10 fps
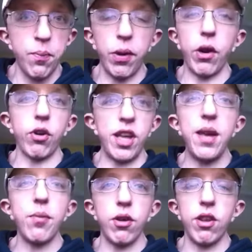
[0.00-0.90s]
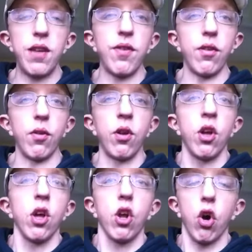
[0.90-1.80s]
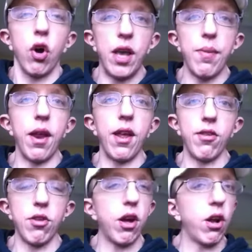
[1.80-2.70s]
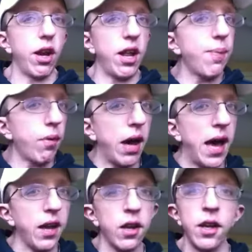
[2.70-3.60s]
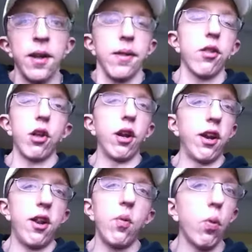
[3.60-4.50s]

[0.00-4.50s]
But your team doesn't even claim it. It's not on any plaque. It's not on any